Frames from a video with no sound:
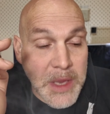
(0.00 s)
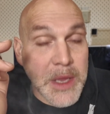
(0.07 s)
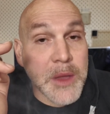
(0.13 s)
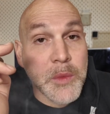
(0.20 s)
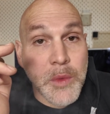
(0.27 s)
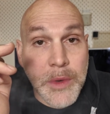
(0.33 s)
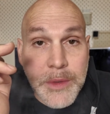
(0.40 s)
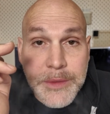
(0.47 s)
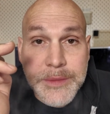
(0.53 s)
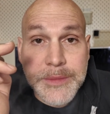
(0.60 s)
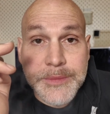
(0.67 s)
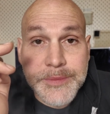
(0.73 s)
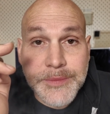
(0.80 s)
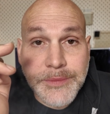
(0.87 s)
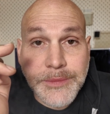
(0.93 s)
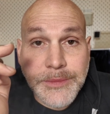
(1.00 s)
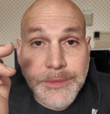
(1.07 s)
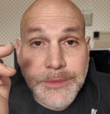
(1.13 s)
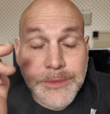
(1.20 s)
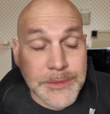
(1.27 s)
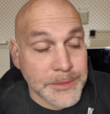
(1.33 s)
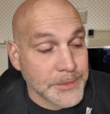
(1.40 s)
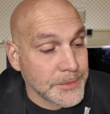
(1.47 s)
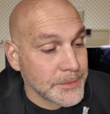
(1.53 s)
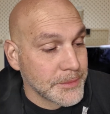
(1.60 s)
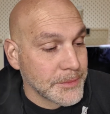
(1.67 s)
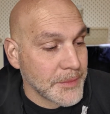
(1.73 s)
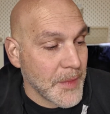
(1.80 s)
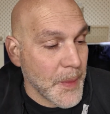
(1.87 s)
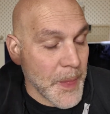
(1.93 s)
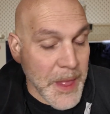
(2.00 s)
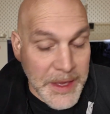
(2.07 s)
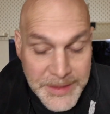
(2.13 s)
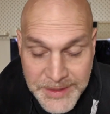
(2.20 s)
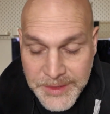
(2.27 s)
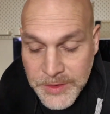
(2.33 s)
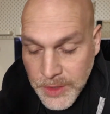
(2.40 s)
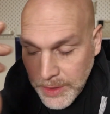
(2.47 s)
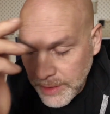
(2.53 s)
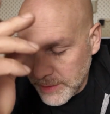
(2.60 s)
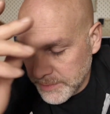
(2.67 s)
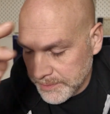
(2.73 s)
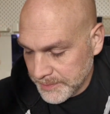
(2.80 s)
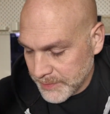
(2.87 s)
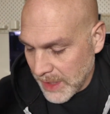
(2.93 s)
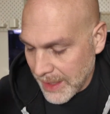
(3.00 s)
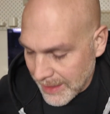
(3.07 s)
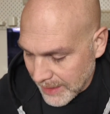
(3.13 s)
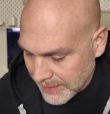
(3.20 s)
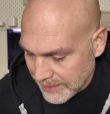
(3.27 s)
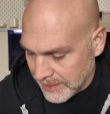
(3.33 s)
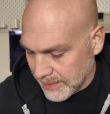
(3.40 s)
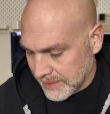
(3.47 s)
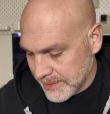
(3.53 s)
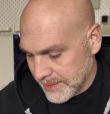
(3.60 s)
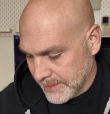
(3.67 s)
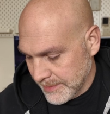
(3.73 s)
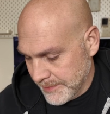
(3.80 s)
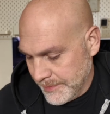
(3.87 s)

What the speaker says: It works. This is good. I like this.